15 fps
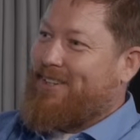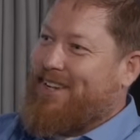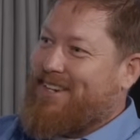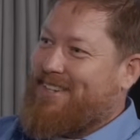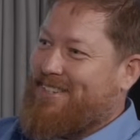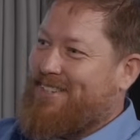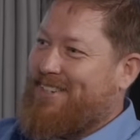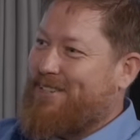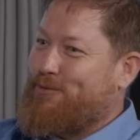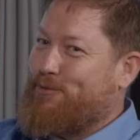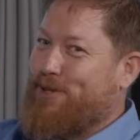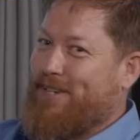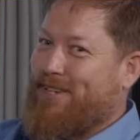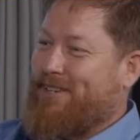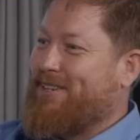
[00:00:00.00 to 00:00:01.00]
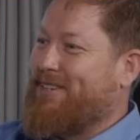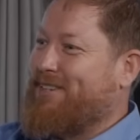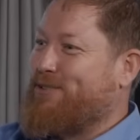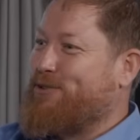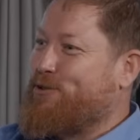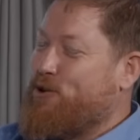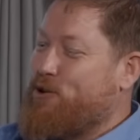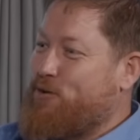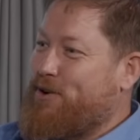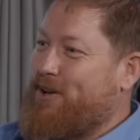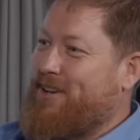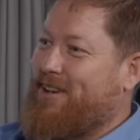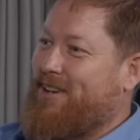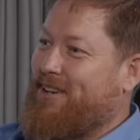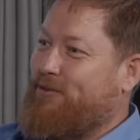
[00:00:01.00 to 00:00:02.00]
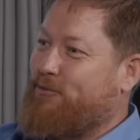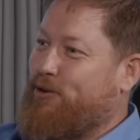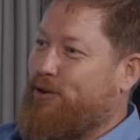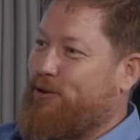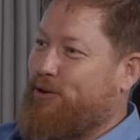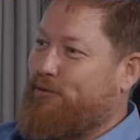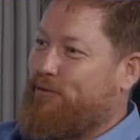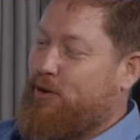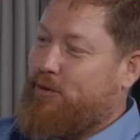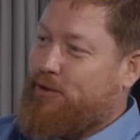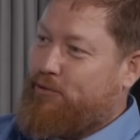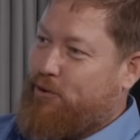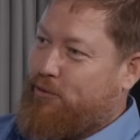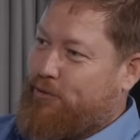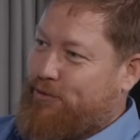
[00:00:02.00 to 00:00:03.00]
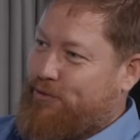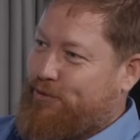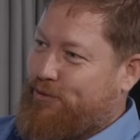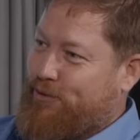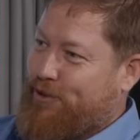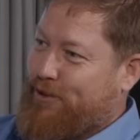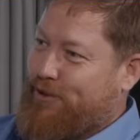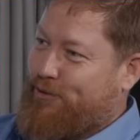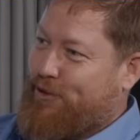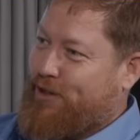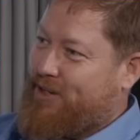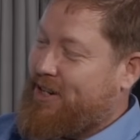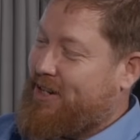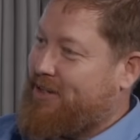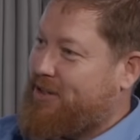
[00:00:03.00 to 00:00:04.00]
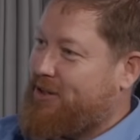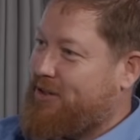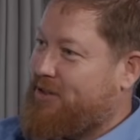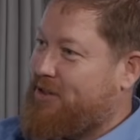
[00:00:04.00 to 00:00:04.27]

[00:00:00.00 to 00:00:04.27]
next week to go. We're looking very much forward to the change here on